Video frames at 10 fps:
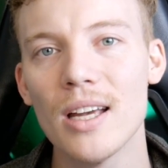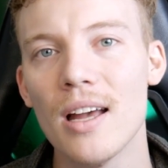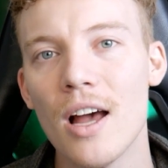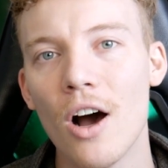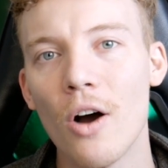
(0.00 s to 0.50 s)

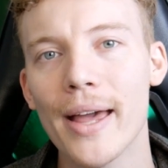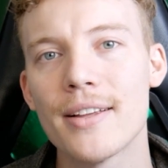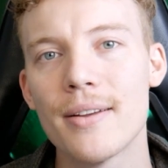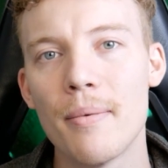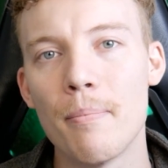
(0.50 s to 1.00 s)
Okay,
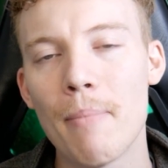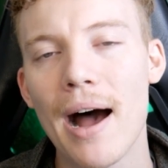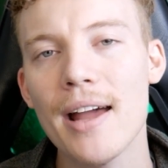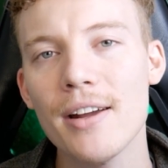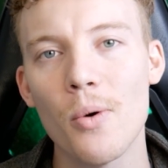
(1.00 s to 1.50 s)

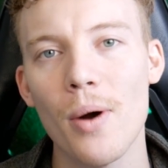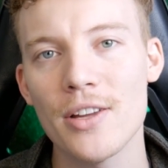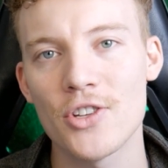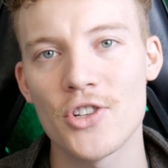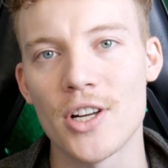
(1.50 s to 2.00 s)
my
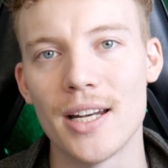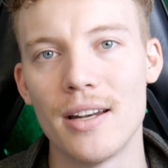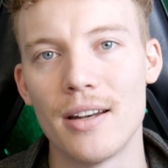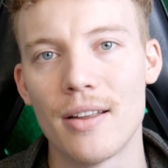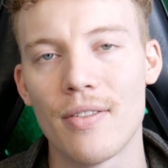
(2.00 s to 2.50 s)
question
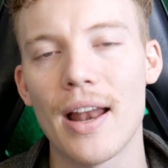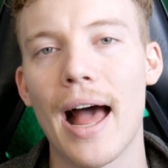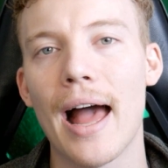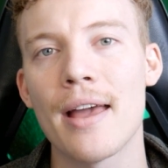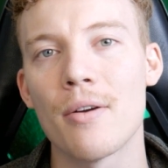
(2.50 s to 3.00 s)
that
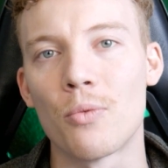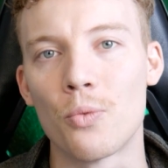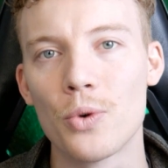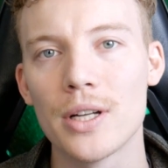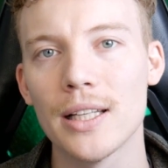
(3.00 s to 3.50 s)
I
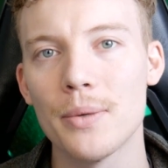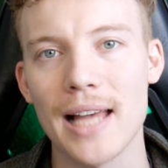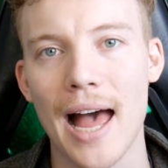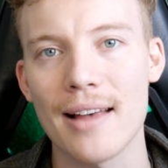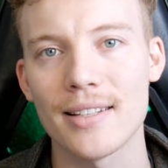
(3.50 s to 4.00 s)
really was
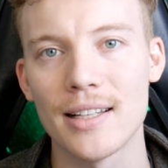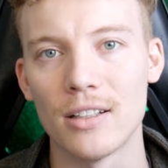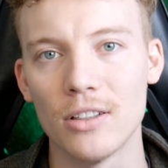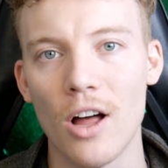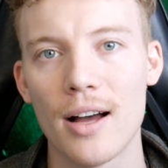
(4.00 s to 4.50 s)
asking a
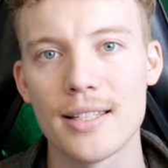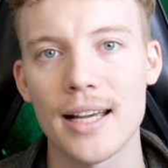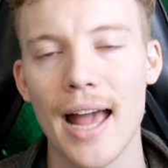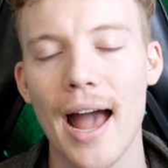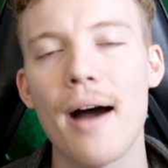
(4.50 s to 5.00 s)
lot is like,
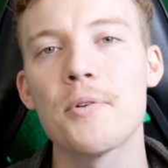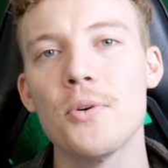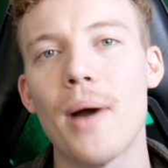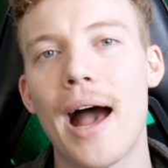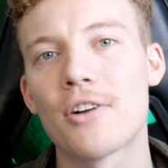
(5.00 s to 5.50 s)
how do
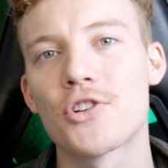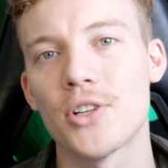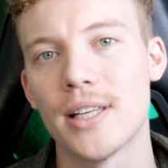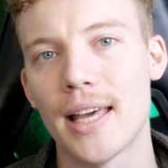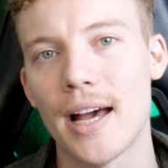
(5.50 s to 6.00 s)
you
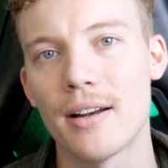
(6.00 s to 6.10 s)
actually create